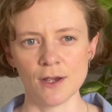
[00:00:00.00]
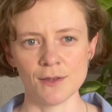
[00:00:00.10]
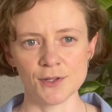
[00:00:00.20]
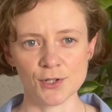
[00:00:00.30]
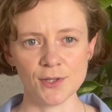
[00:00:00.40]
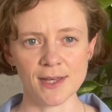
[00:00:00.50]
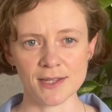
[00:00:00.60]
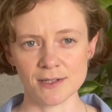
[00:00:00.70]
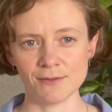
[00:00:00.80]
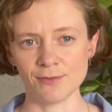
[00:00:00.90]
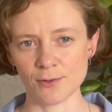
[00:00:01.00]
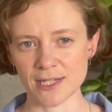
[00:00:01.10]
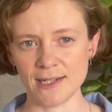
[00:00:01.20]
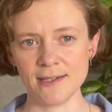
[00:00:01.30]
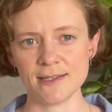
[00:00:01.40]
The
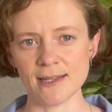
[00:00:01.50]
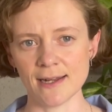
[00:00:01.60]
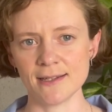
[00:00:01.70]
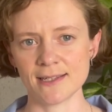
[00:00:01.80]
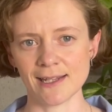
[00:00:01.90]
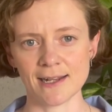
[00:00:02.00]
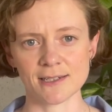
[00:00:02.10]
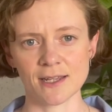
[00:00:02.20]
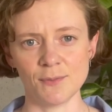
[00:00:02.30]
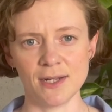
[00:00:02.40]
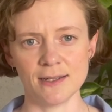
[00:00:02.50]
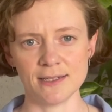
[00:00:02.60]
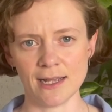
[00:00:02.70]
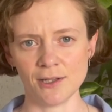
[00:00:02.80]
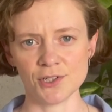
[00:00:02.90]
2014 Senate Select Committee
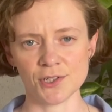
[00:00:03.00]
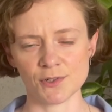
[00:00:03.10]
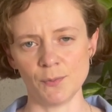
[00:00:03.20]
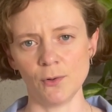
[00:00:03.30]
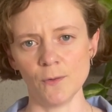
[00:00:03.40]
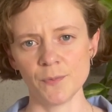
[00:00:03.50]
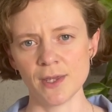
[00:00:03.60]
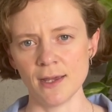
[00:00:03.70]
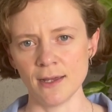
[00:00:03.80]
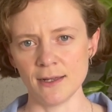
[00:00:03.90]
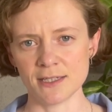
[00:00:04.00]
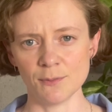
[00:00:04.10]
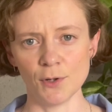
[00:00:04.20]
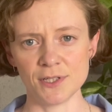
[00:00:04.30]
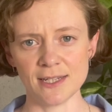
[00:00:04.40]
Intelligence Report is the
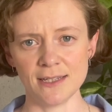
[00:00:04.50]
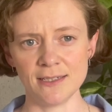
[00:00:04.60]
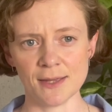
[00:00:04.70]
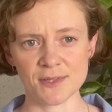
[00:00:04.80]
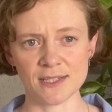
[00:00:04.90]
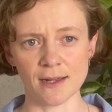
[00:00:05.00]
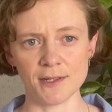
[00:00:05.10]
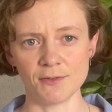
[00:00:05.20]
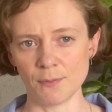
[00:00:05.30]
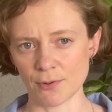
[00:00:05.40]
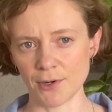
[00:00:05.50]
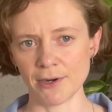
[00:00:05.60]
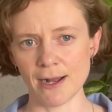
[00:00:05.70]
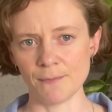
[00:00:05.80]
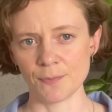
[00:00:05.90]
most in-depth study of the
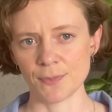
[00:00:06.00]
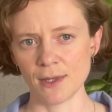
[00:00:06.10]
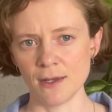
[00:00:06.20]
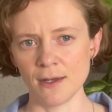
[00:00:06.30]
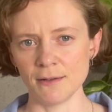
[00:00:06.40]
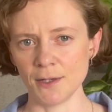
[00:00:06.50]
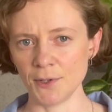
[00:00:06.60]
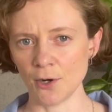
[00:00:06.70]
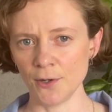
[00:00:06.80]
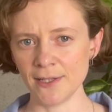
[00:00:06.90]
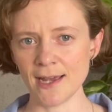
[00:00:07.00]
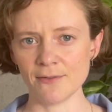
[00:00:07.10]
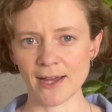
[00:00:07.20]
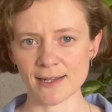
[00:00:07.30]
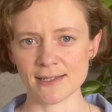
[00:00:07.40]
program, yet we only have
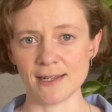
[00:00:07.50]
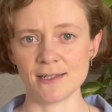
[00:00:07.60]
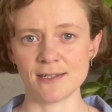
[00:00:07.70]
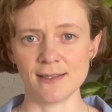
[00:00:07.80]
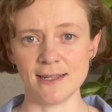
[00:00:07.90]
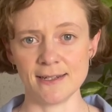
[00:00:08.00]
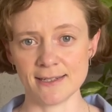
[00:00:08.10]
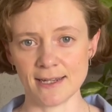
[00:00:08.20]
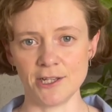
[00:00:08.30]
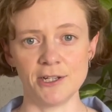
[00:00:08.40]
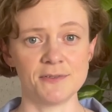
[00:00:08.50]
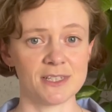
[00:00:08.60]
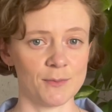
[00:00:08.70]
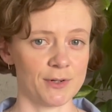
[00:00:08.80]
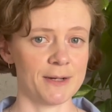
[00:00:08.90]
access to the executive
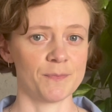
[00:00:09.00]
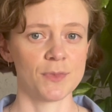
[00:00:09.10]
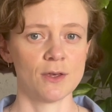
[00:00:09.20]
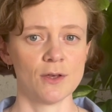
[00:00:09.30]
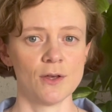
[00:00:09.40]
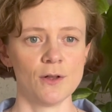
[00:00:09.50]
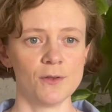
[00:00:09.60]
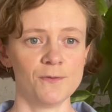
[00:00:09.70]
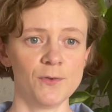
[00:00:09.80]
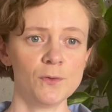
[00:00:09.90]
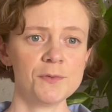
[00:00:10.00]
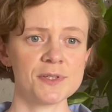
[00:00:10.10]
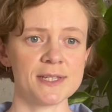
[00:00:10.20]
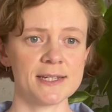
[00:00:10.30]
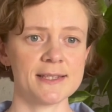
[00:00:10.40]
summary. The full
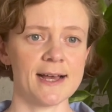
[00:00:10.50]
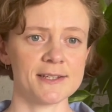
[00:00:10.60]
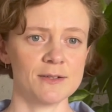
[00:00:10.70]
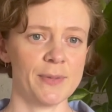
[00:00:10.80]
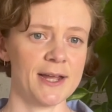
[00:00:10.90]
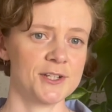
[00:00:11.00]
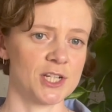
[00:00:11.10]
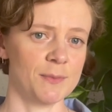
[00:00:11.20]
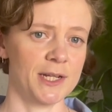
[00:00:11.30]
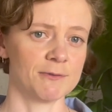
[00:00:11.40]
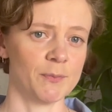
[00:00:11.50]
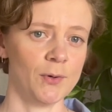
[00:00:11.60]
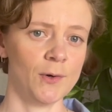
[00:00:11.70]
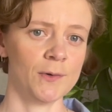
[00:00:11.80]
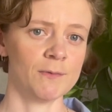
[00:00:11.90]
6,000-page committee
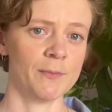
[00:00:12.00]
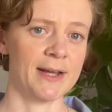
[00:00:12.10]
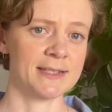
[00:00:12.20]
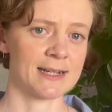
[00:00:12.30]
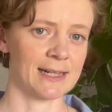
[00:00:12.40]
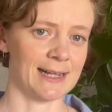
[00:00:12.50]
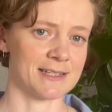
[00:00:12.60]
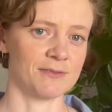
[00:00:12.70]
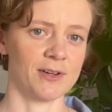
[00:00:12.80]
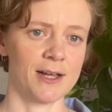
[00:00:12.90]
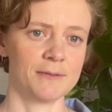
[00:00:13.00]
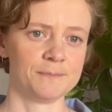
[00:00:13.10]
report remains classified.